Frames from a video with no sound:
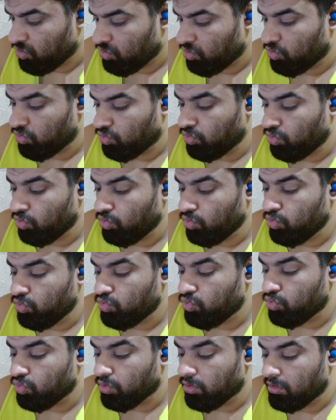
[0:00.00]

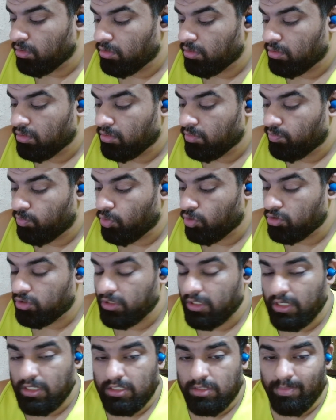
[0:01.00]
Ooh,
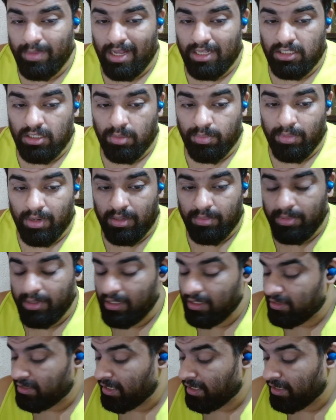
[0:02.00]
Portugal's matchup might be
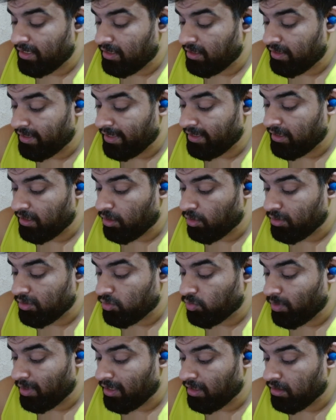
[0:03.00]
decided right now
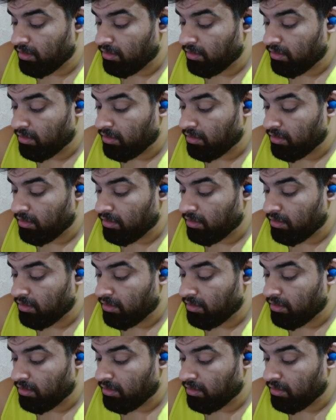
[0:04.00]
as well.